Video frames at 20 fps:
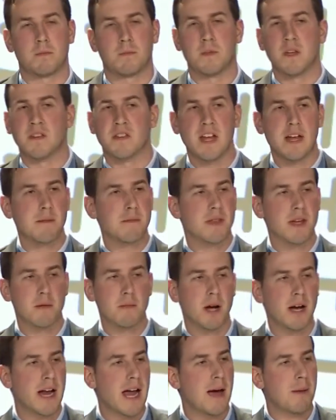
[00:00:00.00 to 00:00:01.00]
the same
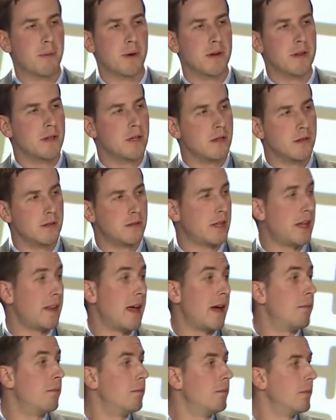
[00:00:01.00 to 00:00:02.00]
thing might happen to
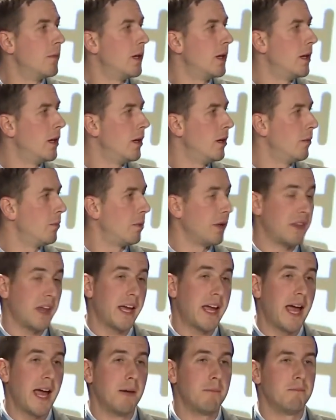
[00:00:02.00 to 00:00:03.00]
them, but
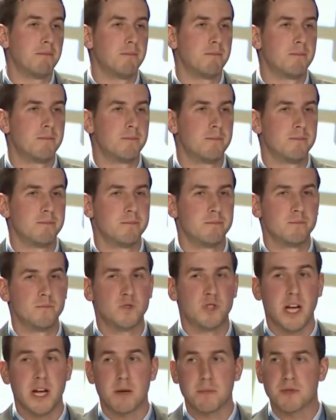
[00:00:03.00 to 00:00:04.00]
they came.
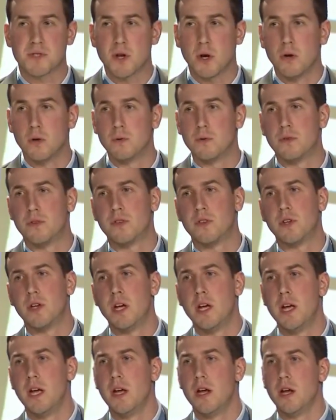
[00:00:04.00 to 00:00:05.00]
Jacob Stones,
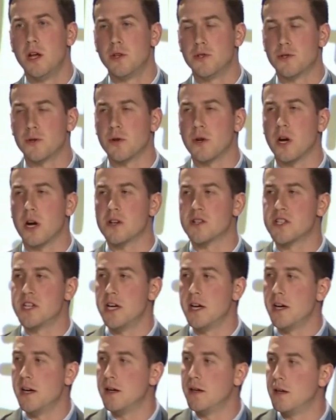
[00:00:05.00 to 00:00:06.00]
Israel
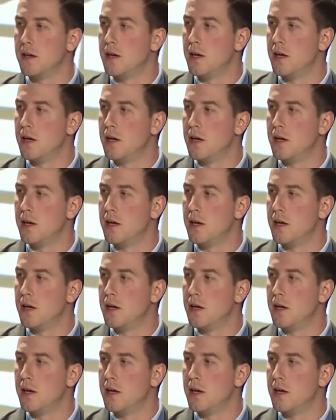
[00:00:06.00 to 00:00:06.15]
Garcia,